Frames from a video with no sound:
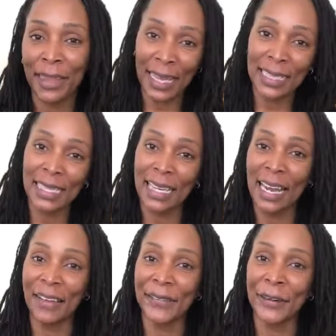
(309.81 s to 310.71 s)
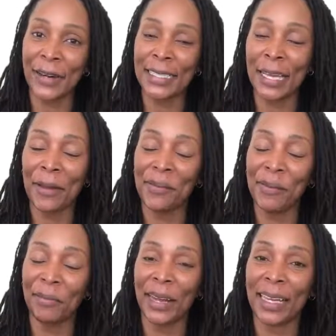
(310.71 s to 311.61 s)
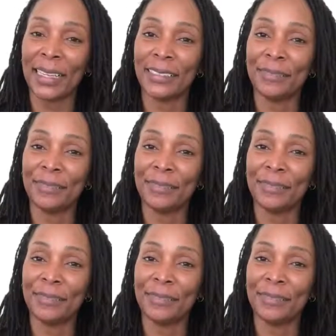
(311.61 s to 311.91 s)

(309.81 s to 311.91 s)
Thanks and have a great day. Bye-bye.